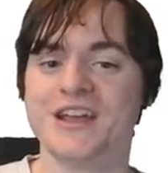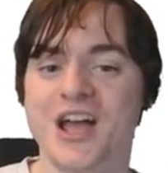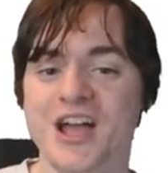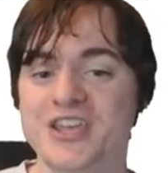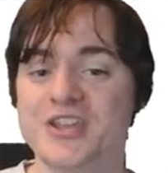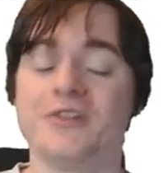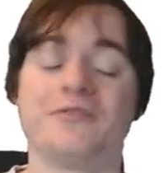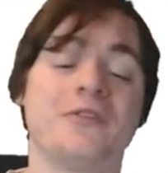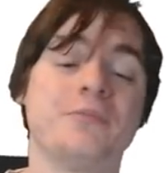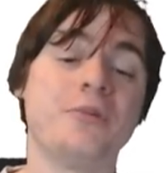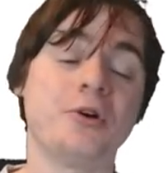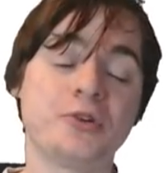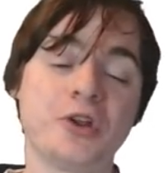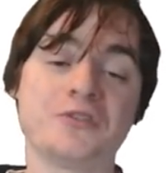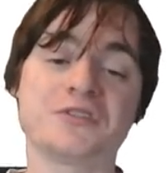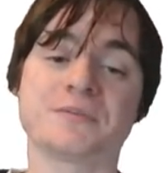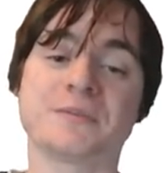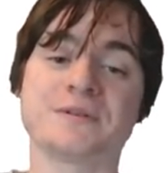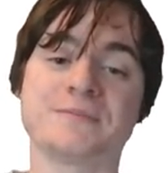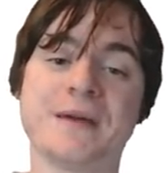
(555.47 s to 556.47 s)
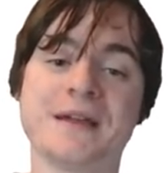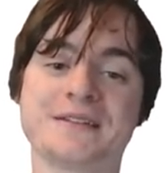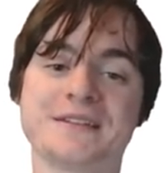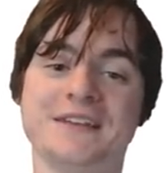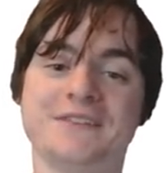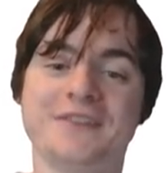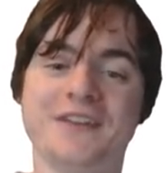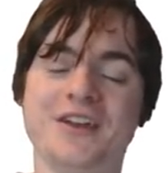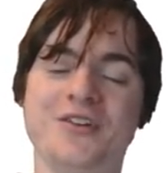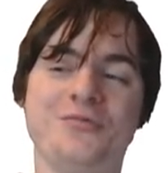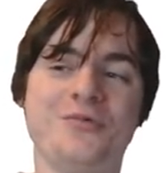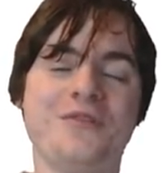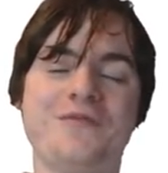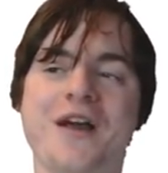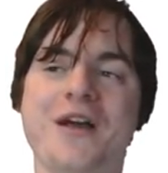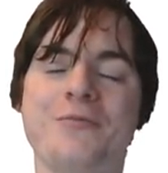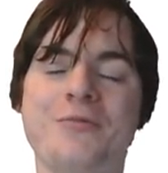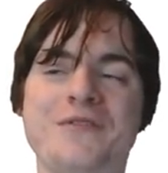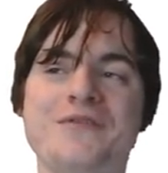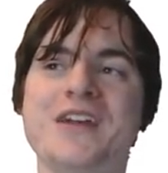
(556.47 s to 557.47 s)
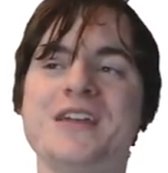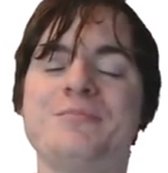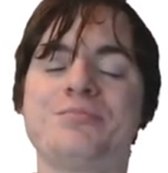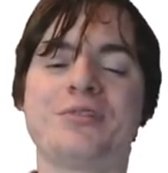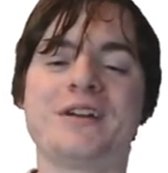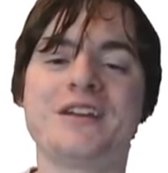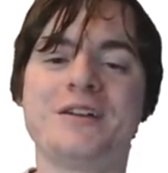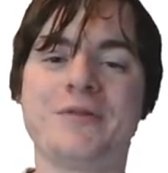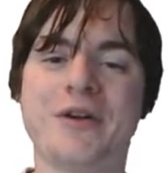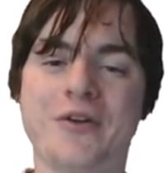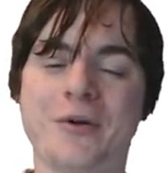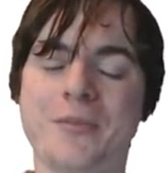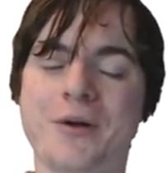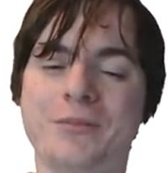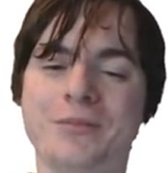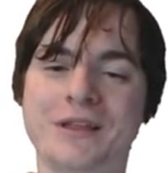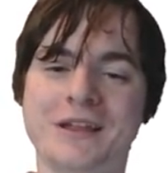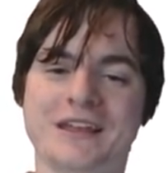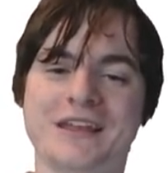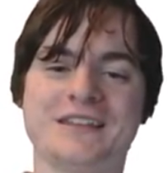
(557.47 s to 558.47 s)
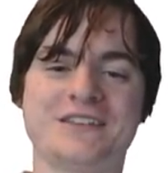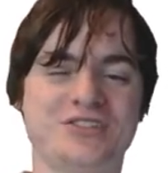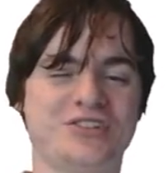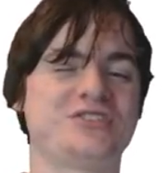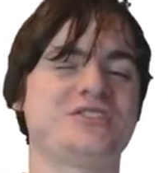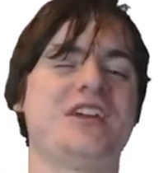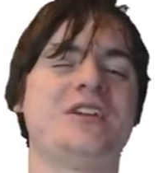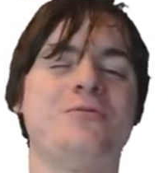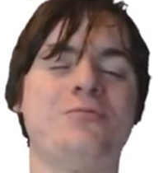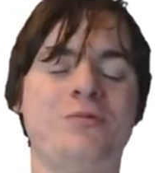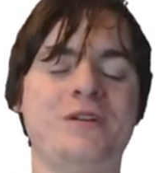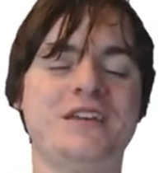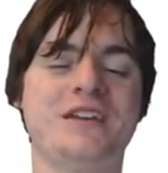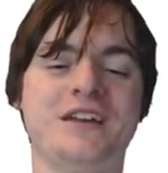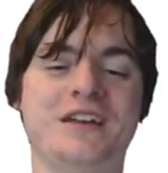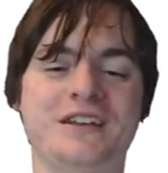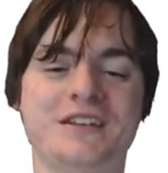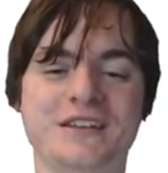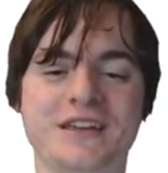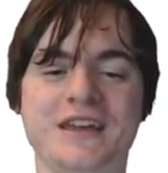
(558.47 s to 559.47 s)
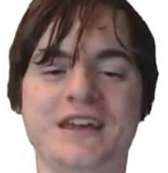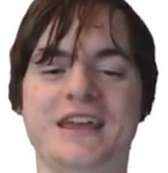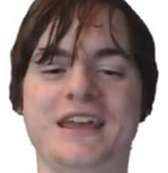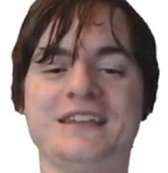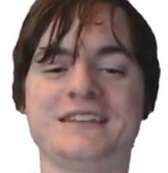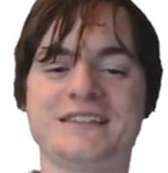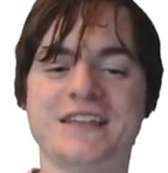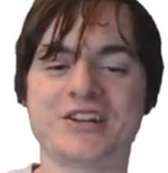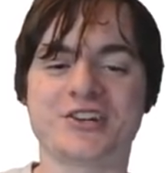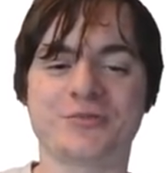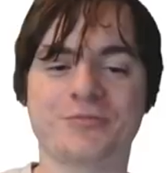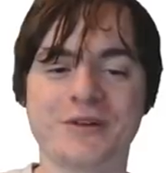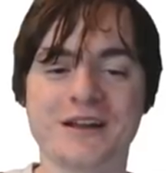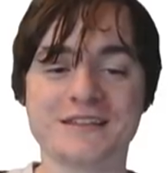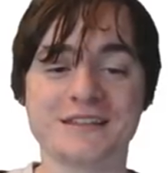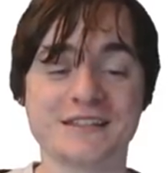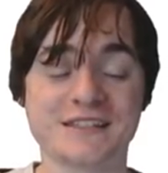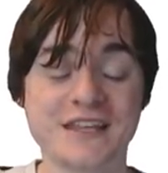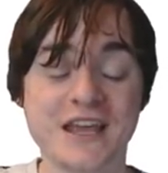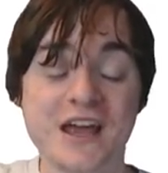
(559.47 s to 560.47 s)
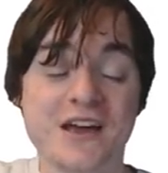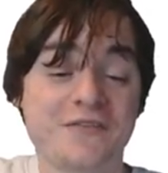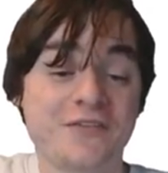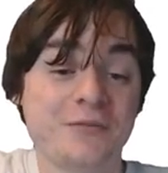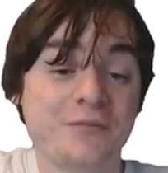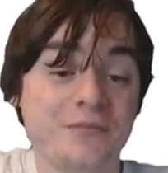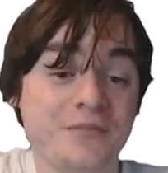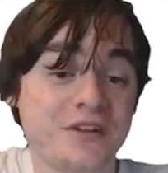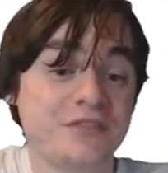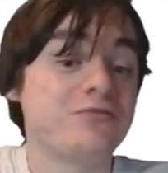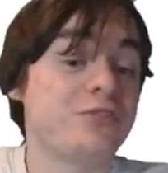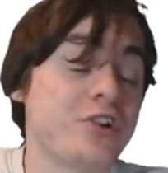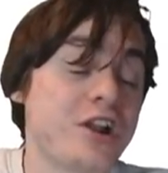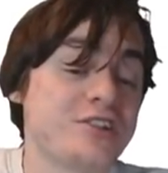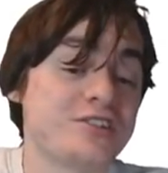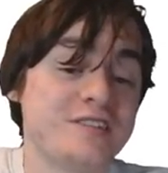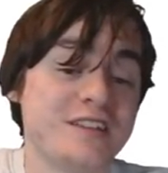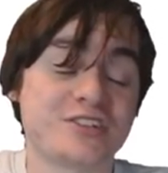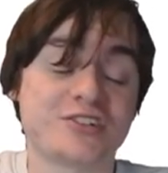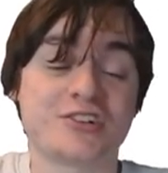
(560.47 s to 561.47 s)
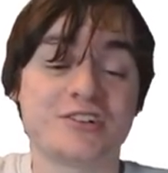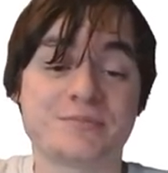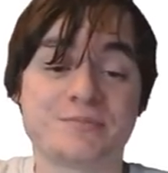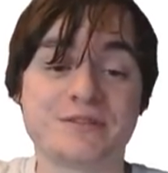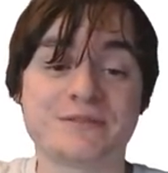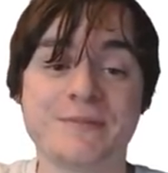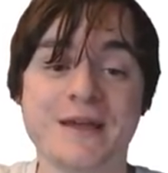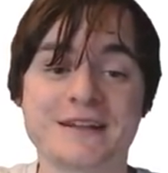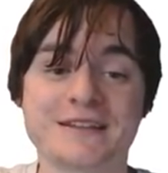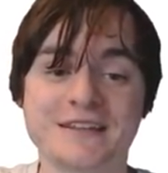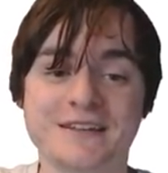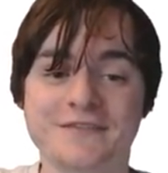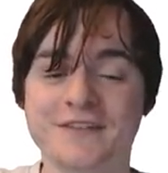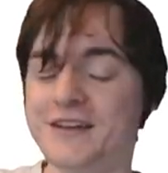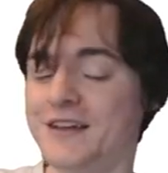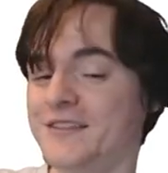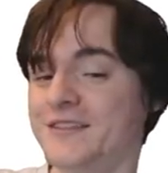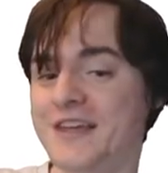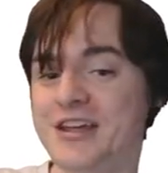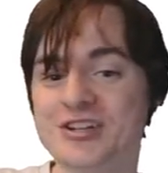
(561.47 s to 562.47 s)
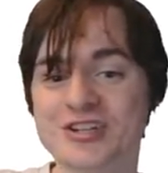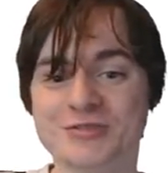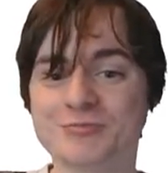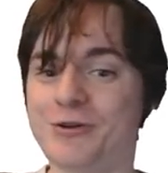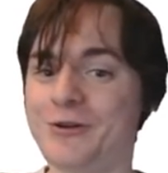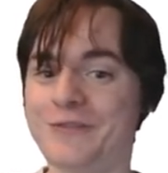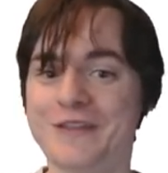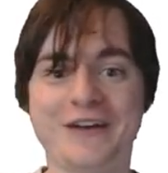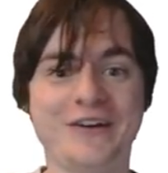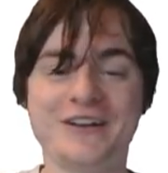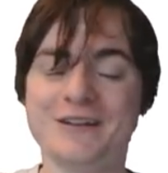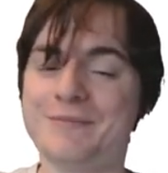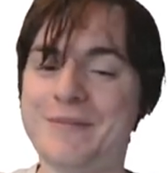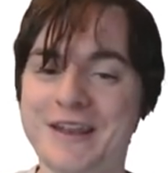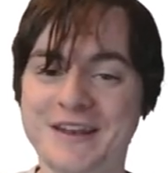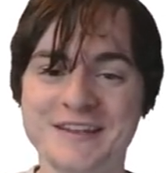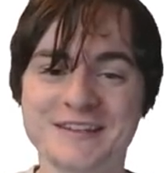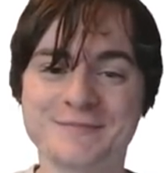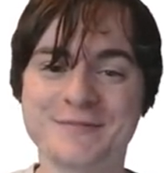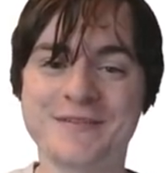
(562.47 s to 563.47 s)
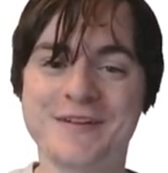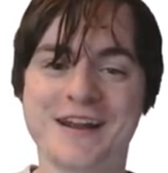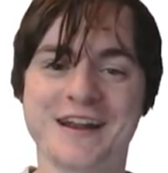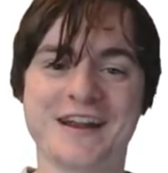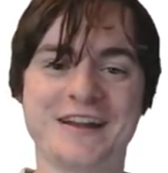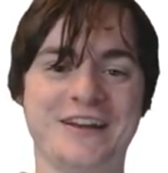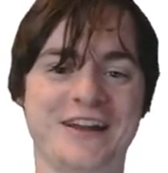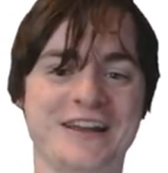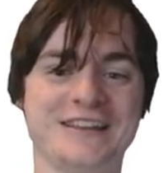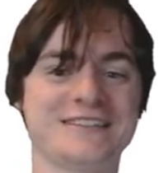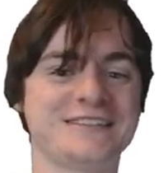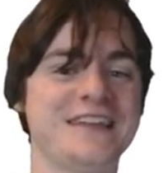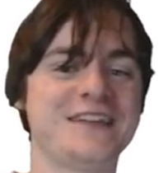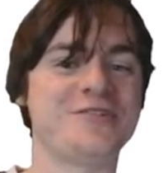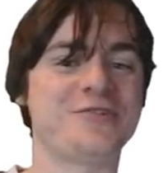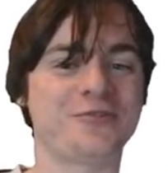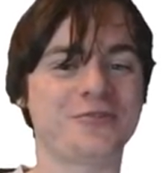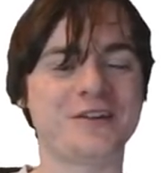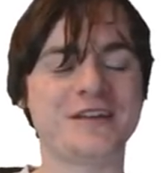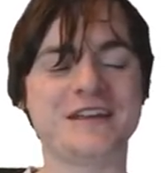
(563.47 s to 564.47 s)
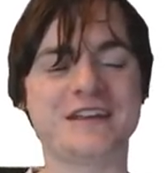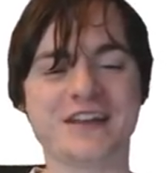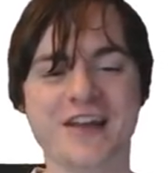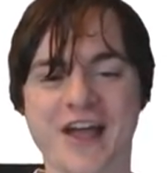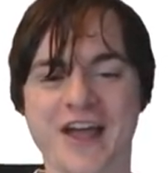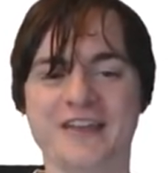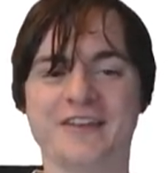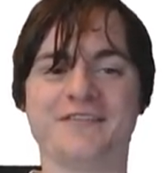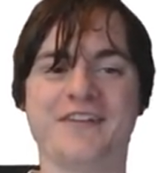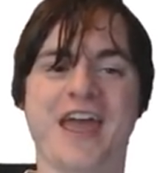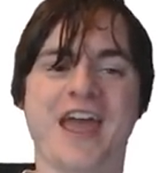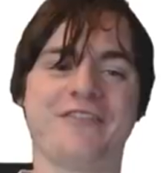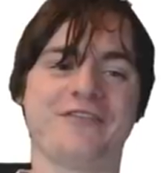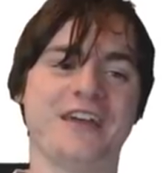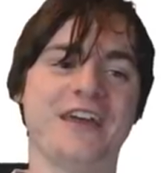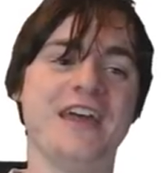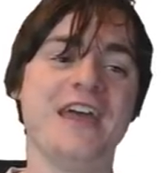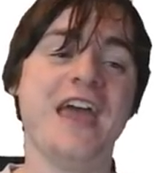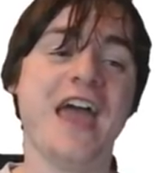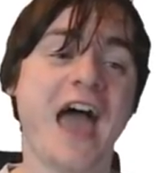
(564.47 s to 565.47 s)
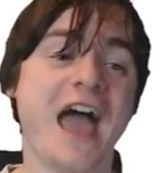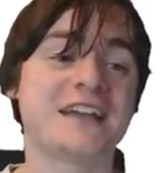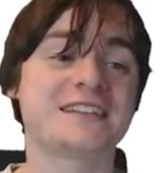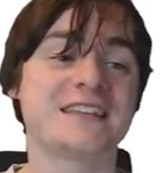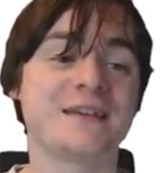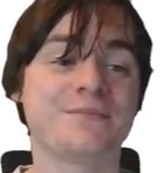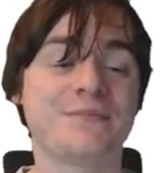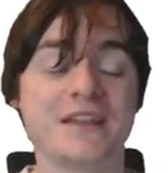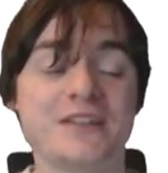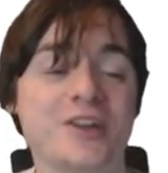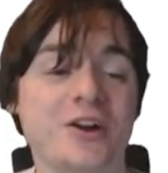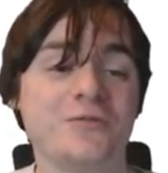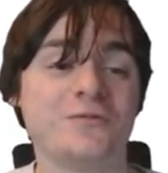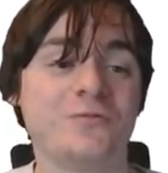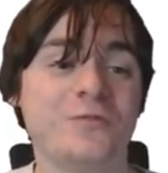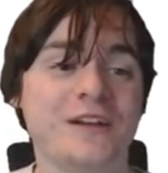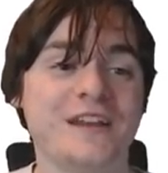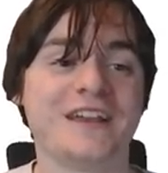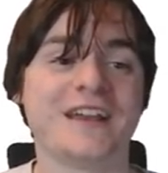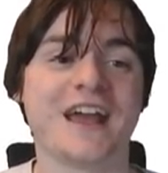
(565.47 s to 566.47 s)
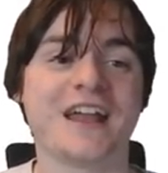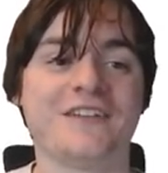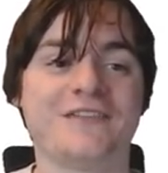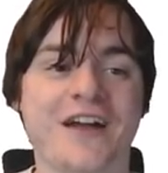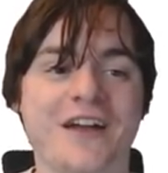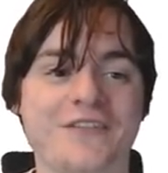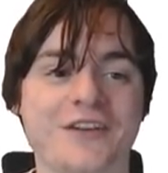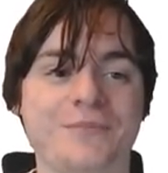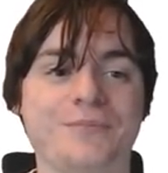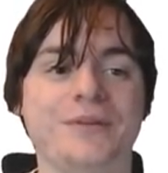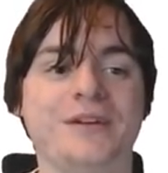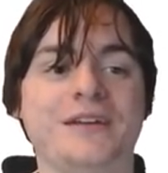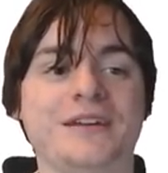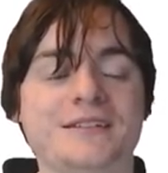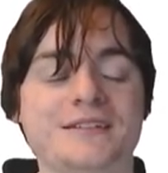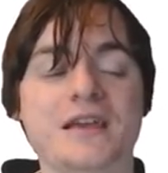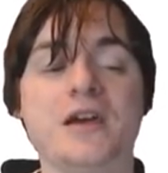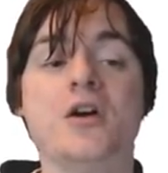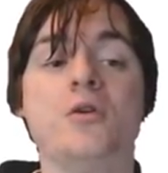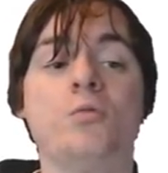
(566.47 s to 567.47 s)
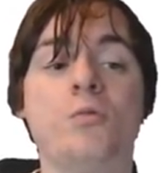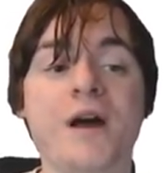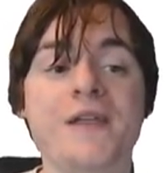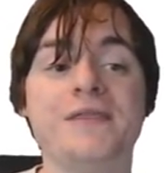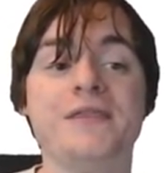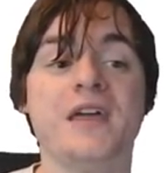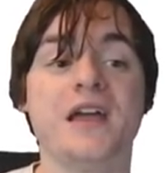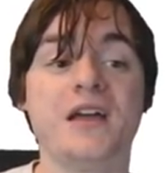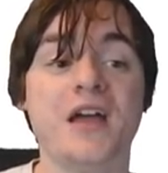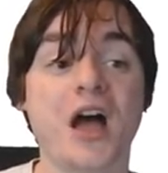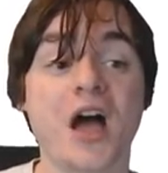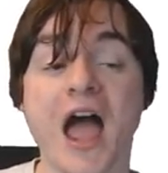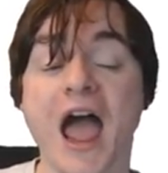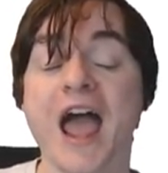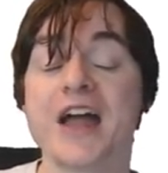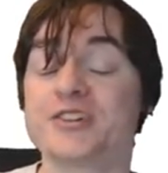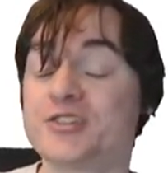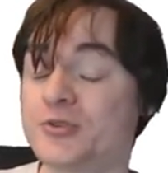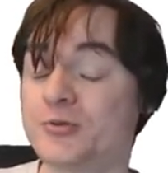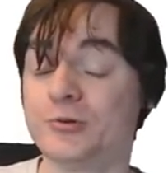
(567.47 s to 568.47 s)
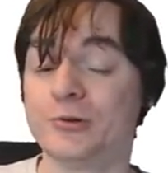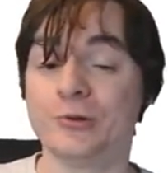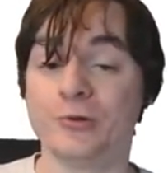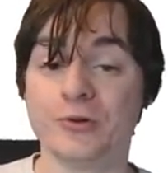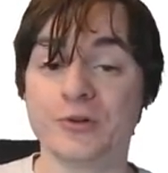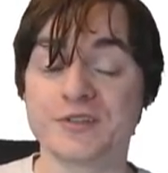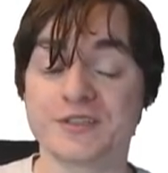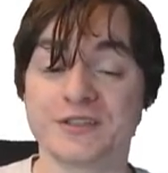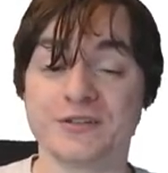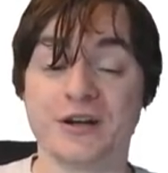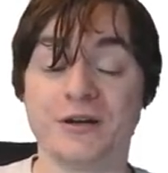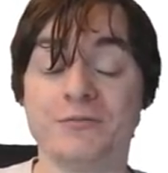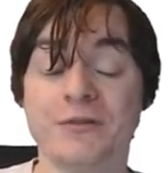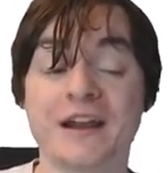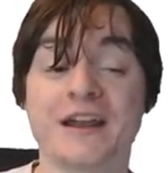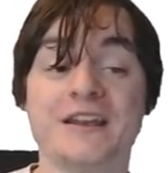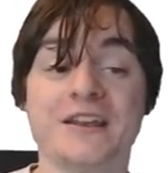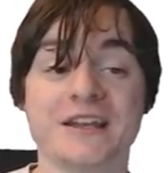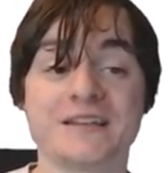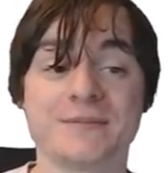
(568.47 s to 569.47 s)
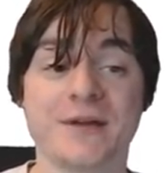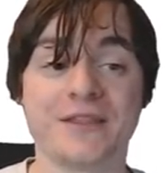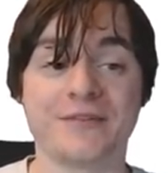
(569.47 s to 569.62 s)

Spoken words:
you know, from Moldova's perspective, with a breakaway republic, it's just a weakened international presence. From Transnistria's perspective, they just want their independence to be recognized. They already kind of have it, except they don't really kind of have it, because when actual laws that are recognized by the